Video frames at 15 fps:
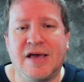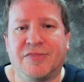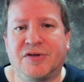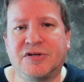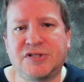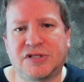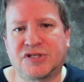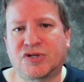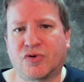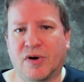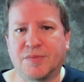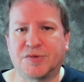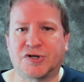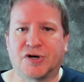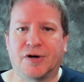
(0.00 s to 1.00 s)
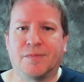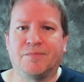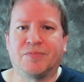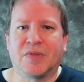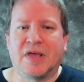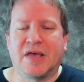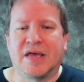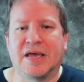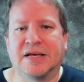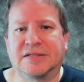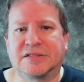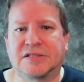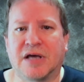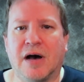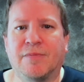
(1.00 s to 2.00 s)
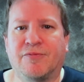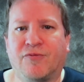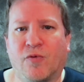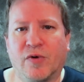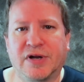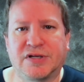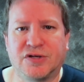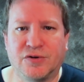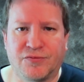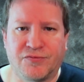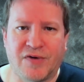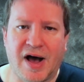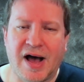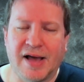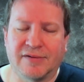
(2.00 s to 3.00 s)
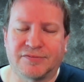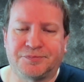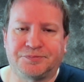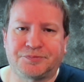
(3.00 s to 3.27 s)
There's a scripture in Psalm 42:5